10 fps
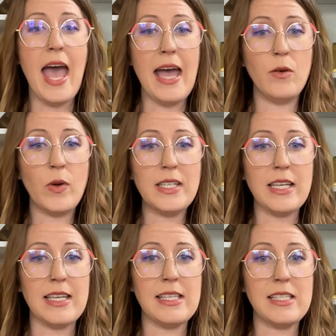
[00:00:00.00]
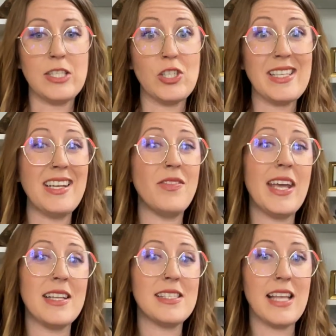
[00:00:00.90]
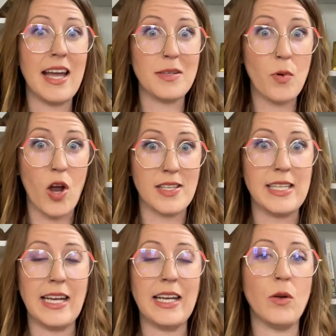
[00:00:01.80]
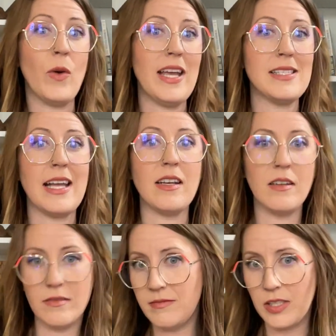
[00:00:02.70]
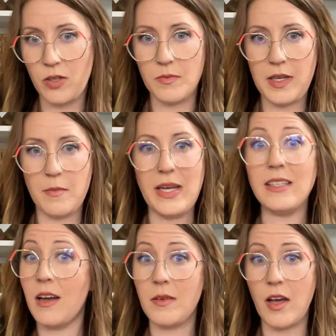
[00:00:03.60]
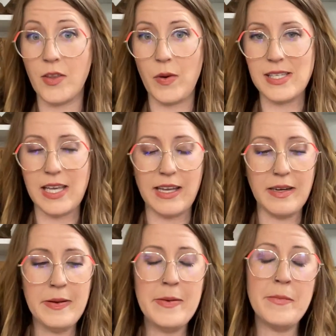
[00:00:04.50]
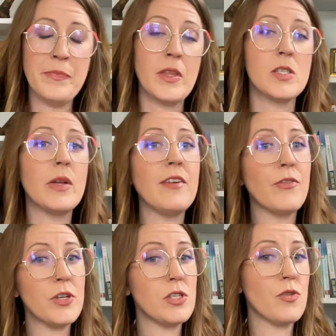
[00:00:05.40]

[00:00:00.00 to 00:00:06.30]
And what it does is it just kind of hits that prostate in ways that, it might not otherwise hit. So when I first